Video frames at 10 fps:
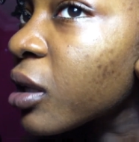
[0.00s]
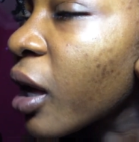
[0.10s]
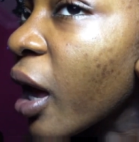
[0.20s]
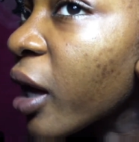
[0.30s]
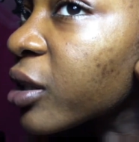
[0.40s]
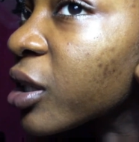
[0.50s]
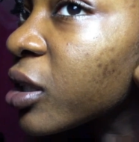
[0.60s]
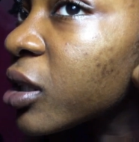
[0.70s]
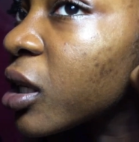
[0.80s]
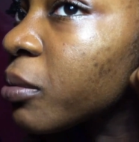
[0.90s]
And
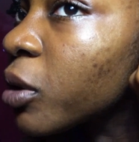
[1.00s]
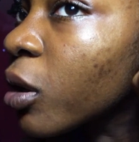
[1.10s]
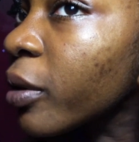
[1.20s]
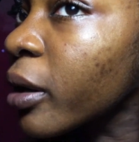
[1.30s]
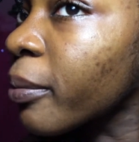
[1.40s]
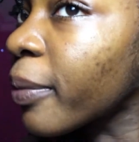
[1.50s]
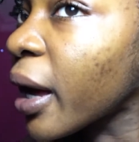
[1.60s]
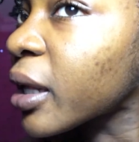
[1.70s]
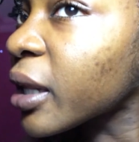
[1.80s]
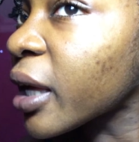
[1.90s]
just keep going
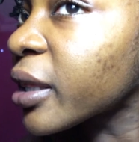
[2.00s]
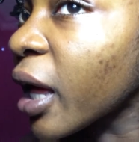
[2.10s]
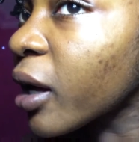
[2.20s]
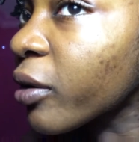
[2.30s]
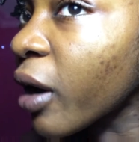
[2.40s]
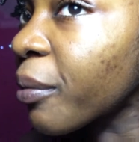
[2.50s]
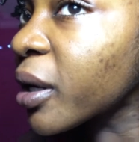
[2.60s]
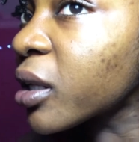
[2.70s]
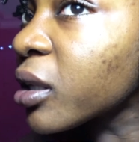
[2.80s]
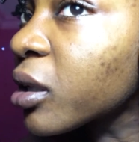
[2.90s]
back like that,
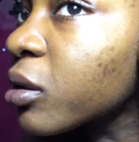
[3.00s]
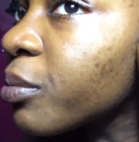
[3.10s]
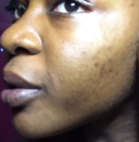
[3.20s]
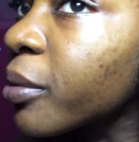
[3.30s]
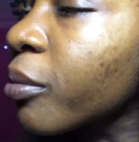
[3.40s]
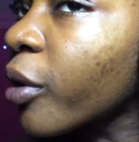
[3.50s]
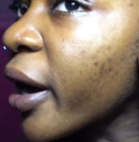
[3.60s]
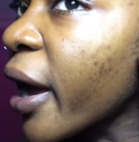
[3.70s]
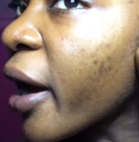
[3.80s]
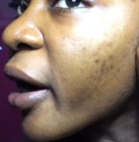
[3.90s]
grabbing a little bit more
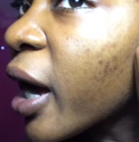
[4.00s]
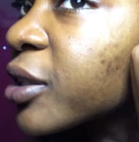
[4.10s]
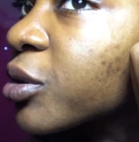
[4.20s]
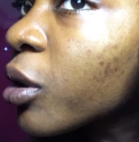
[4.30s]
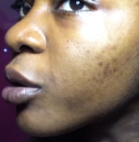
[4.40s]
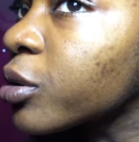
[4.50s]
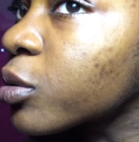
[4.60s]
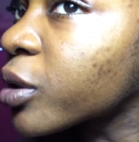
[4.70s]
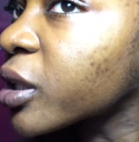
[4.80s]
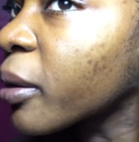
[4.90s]
hair as you go
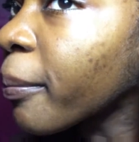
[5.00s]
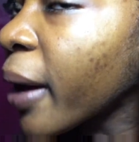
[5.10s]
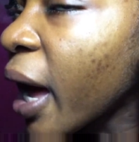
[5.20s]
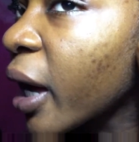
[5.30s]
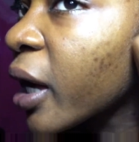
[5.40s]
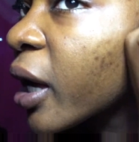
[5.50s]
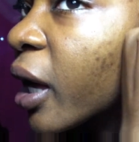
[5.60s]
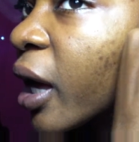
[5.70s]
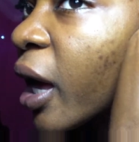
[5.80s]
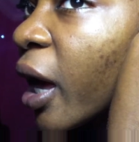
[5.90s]
toward the back,
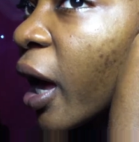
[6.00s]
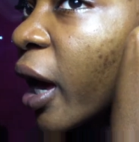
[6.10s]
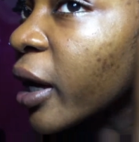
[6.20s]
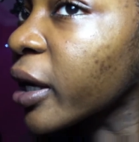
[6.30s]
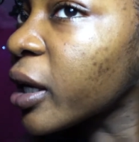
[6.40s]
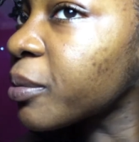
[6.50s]
and keep